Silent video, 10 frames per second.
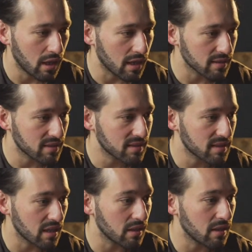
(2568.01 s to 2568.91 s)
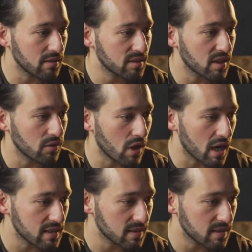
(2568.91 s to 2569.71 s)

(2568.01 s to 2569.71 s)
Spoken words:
sunrise.